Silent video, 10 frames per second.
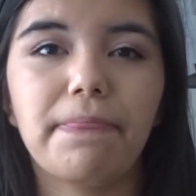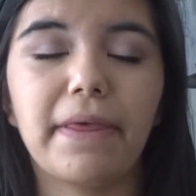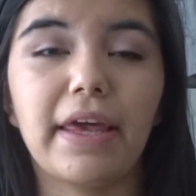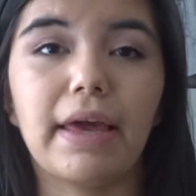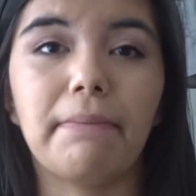
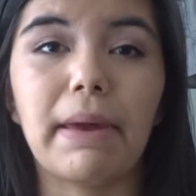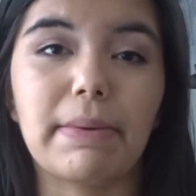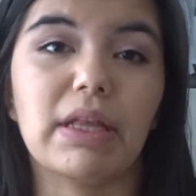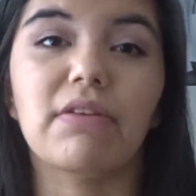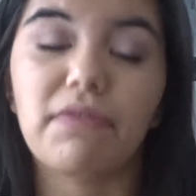the
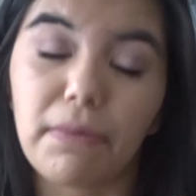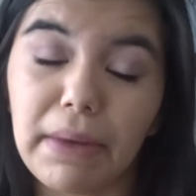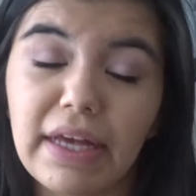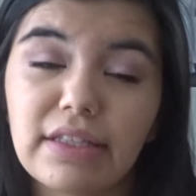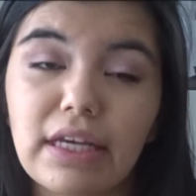Maybelline Fit
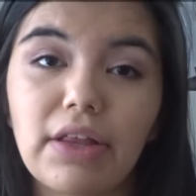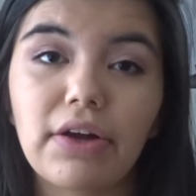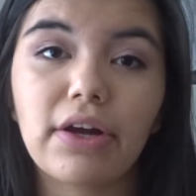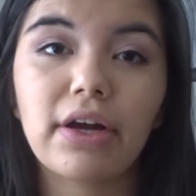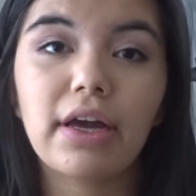Me
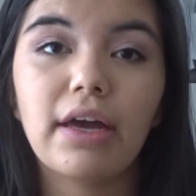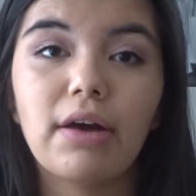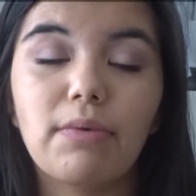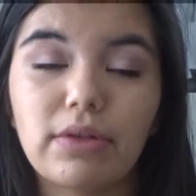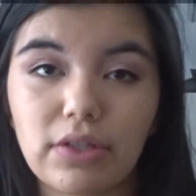Concealer
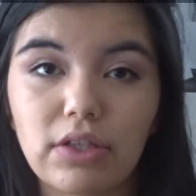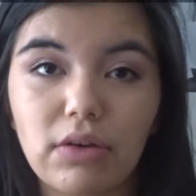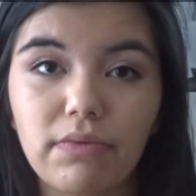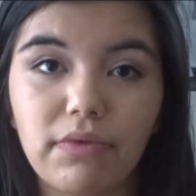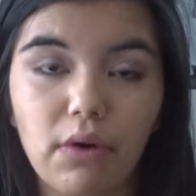was a
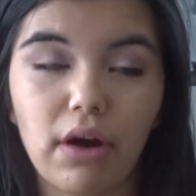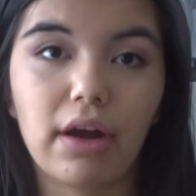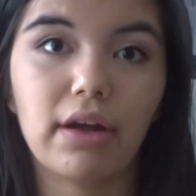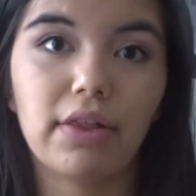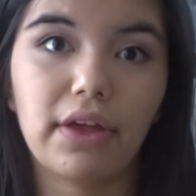dupe
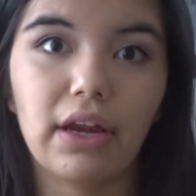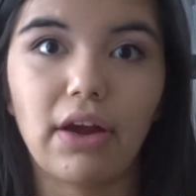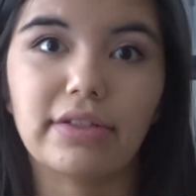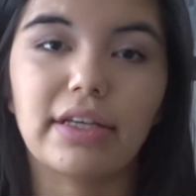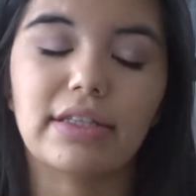for the
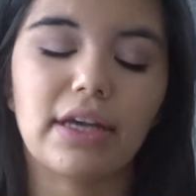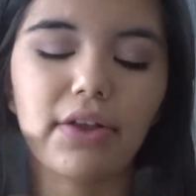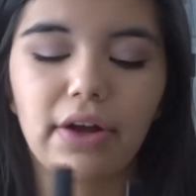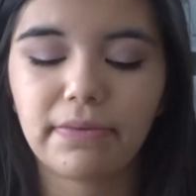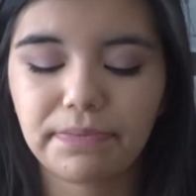NARS
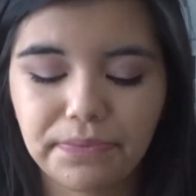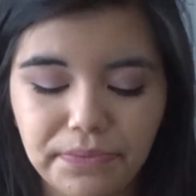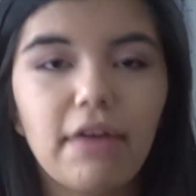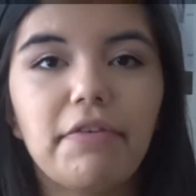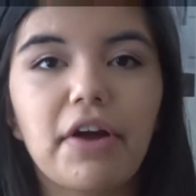Concealer.
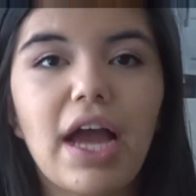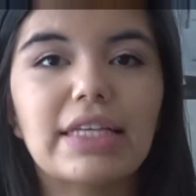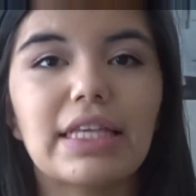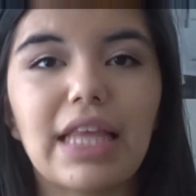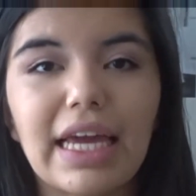If you
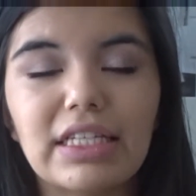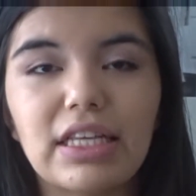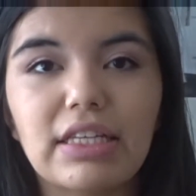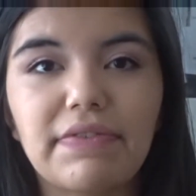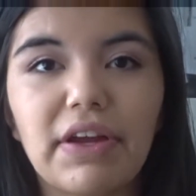guys liked
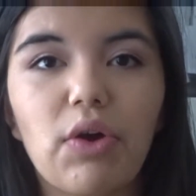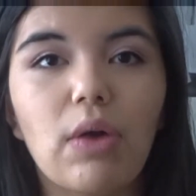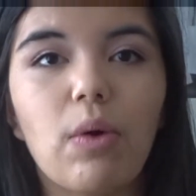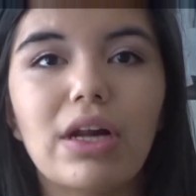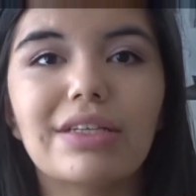this video
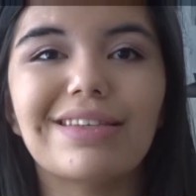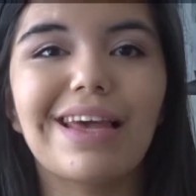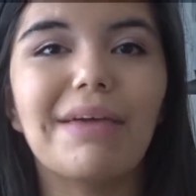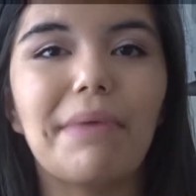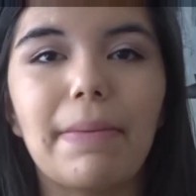and want to
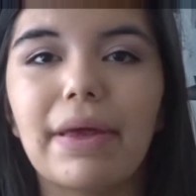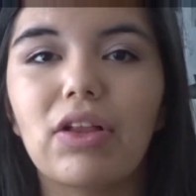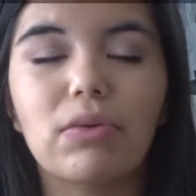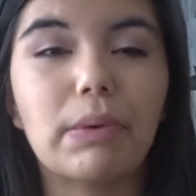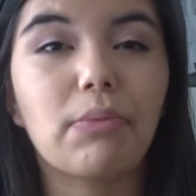see maybe a
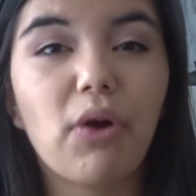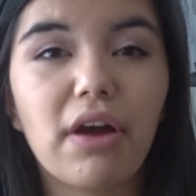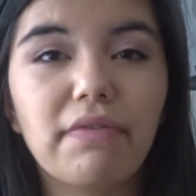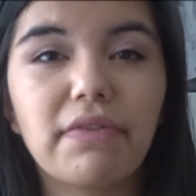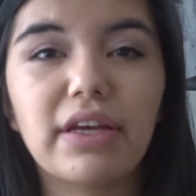little bit
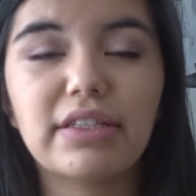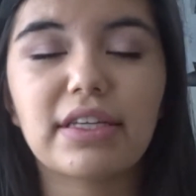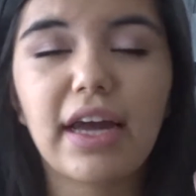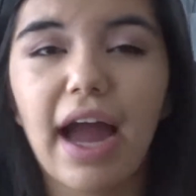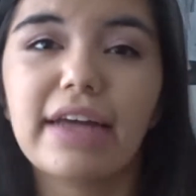more of
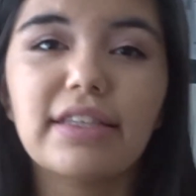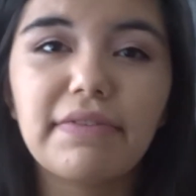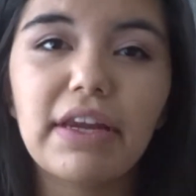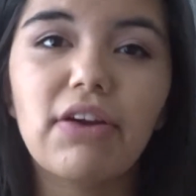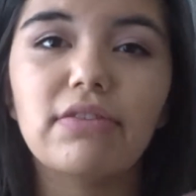these kinds of
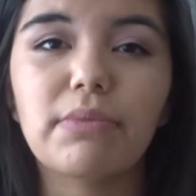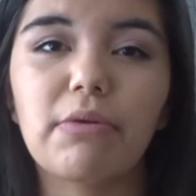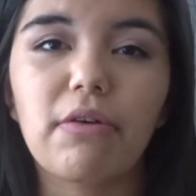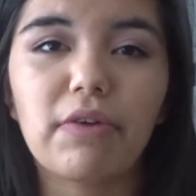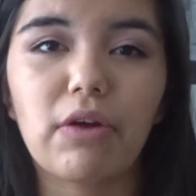videos,
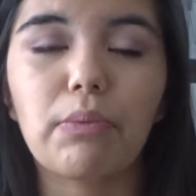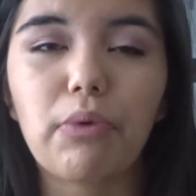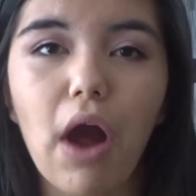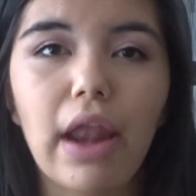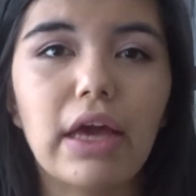me reviewing
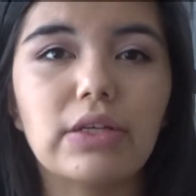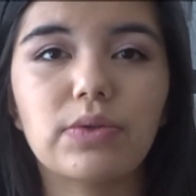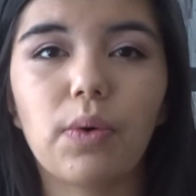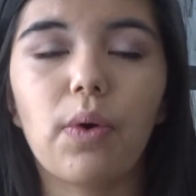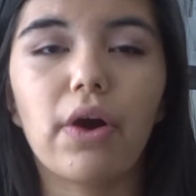
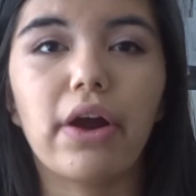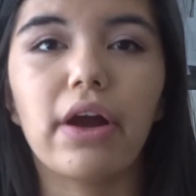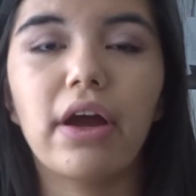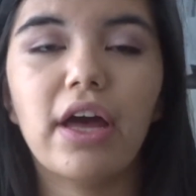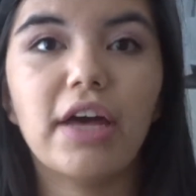products
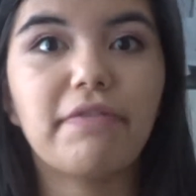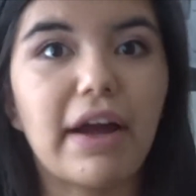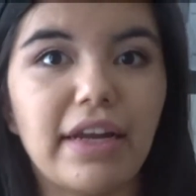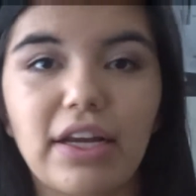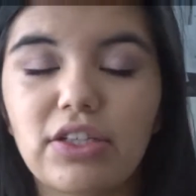or
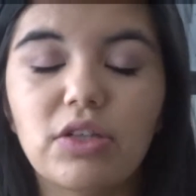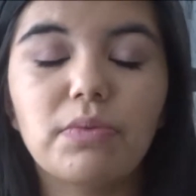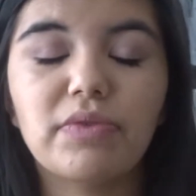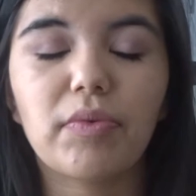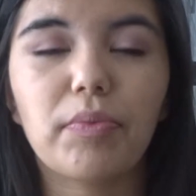finding
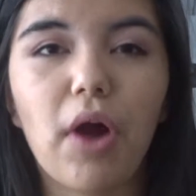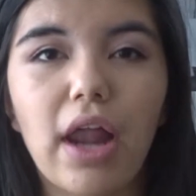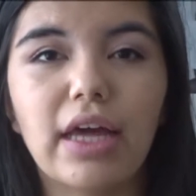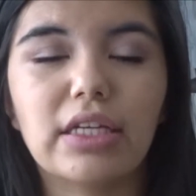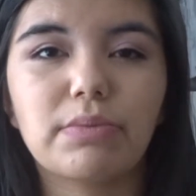dupes
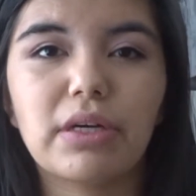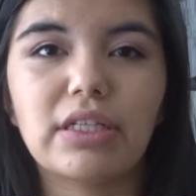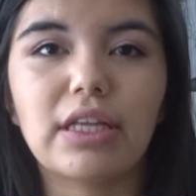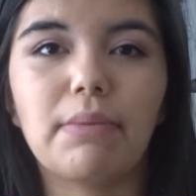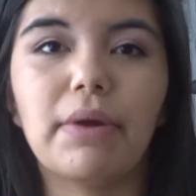products,
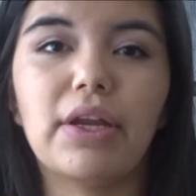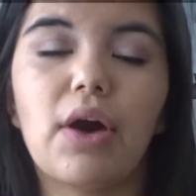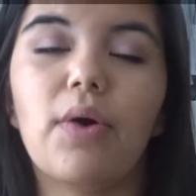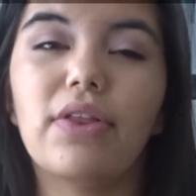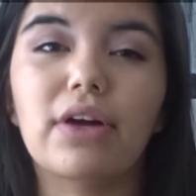please let me
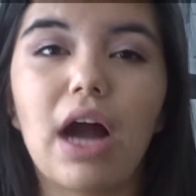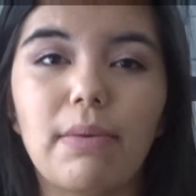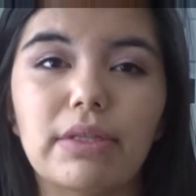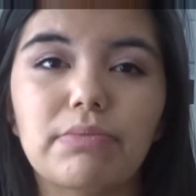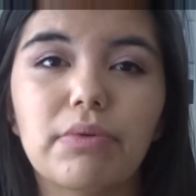know in the
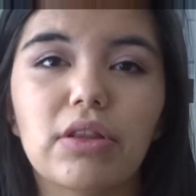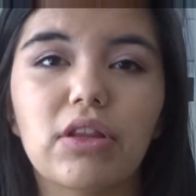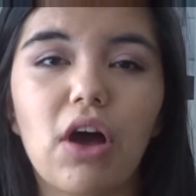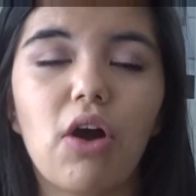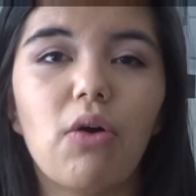comments
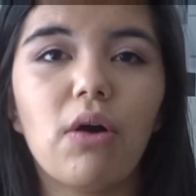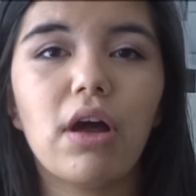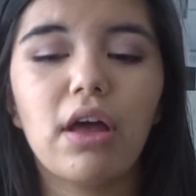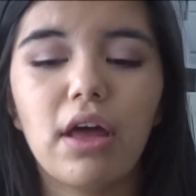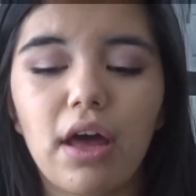
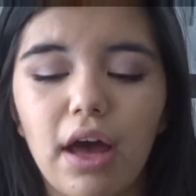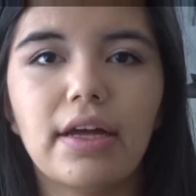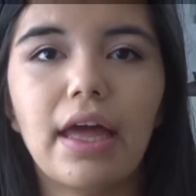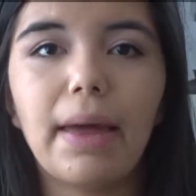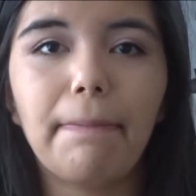below.
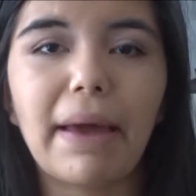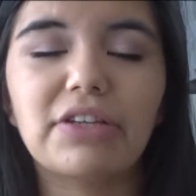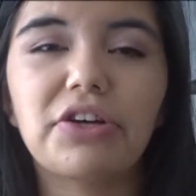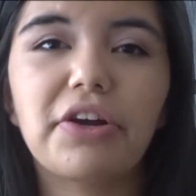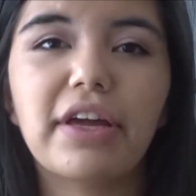
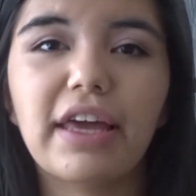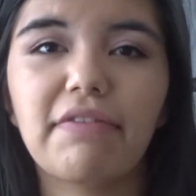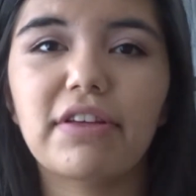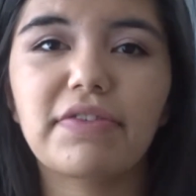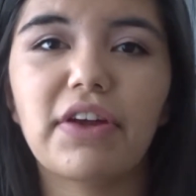Make sure to
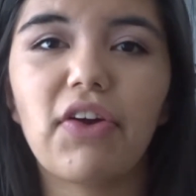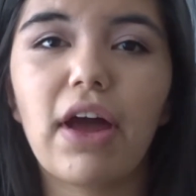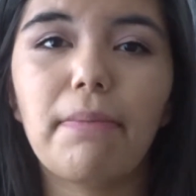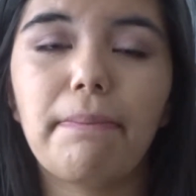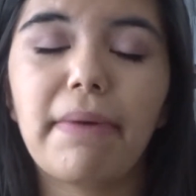give this video
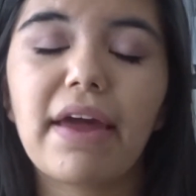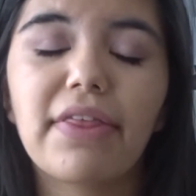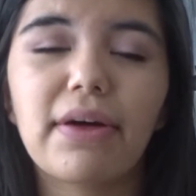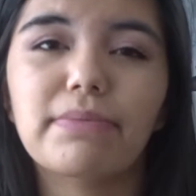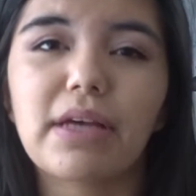a big
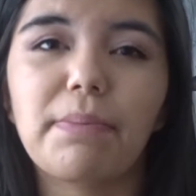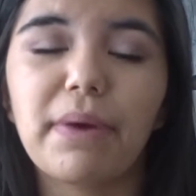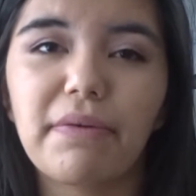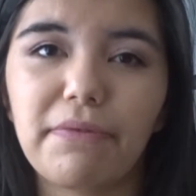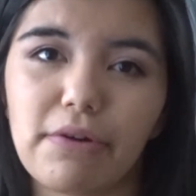thumbs
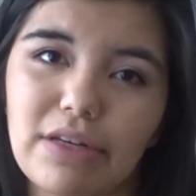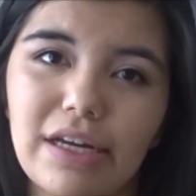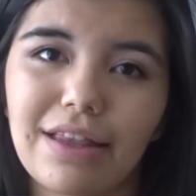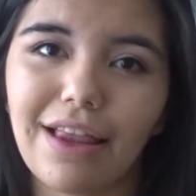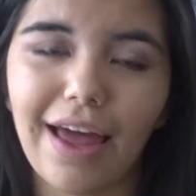up if you
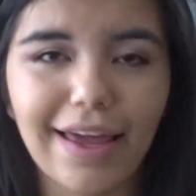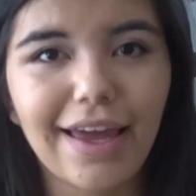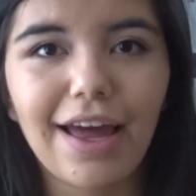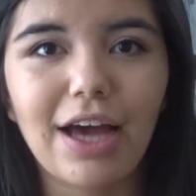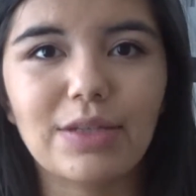did like
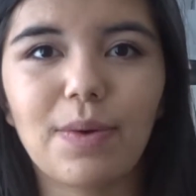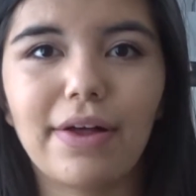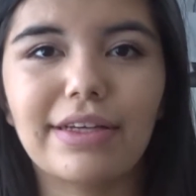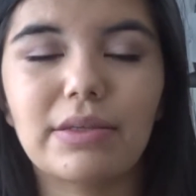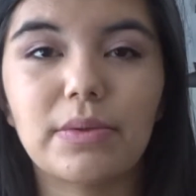it, as
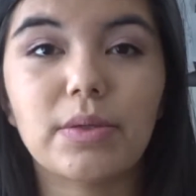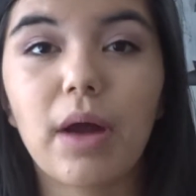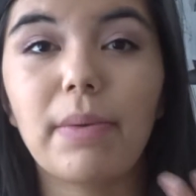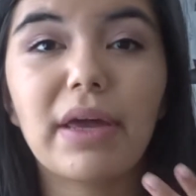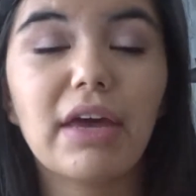well as
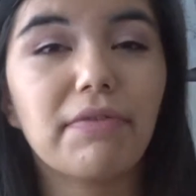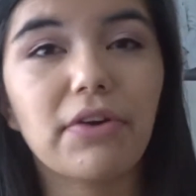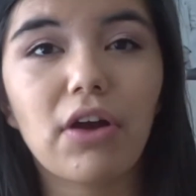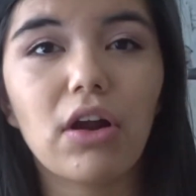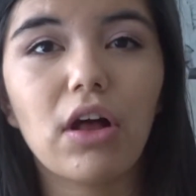subscribing if
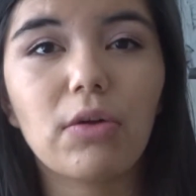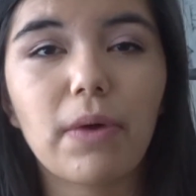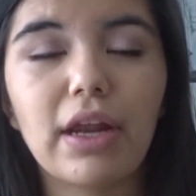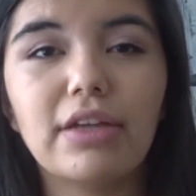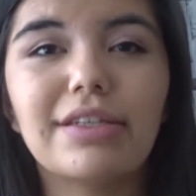you're not
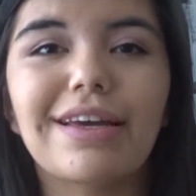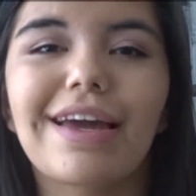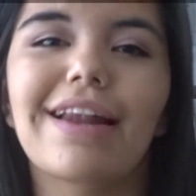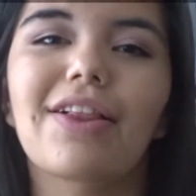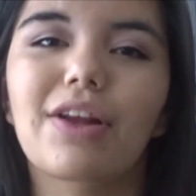already to
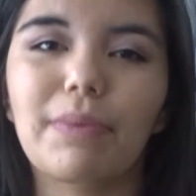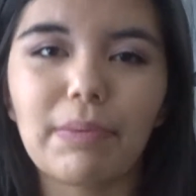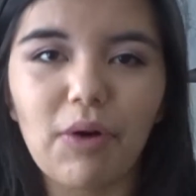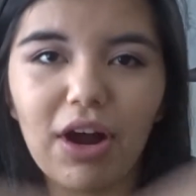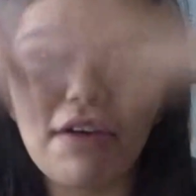get a little
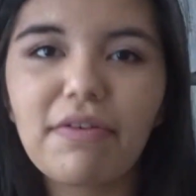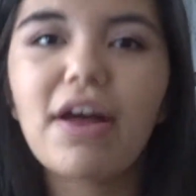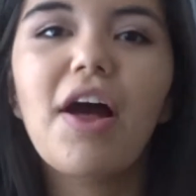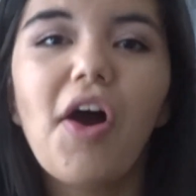bit more of